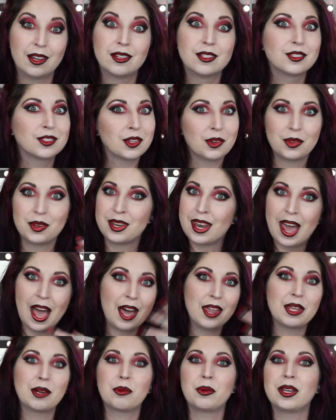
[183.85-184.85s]
So
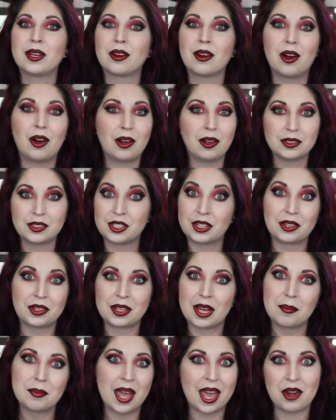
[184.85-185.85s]
now that we are all dolled
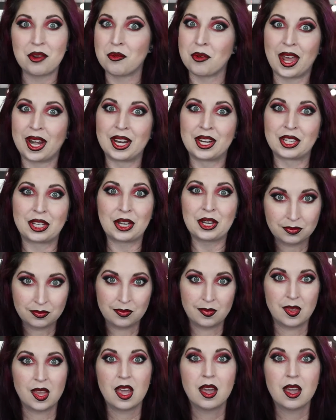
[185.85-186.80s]
up and ready to go.